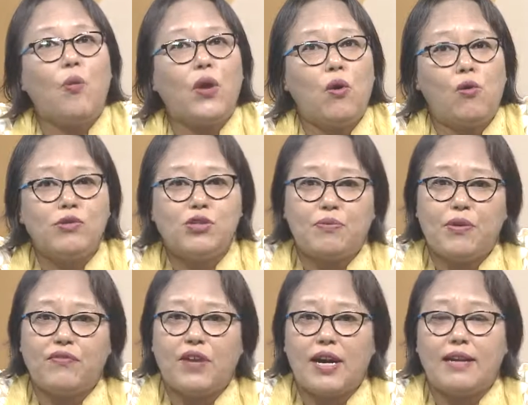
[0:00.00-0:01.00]
We also
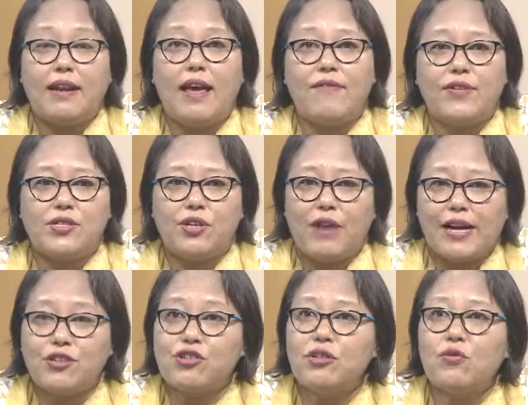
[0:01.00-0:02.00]
provide live
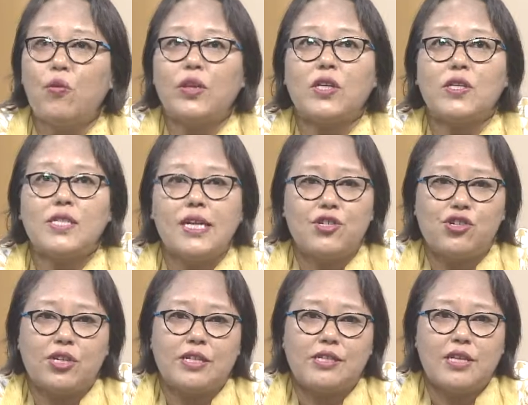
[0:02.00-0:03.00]
interaction with your
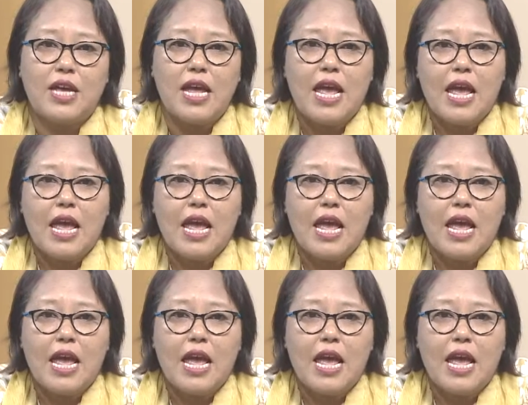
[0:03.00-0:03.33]
teachers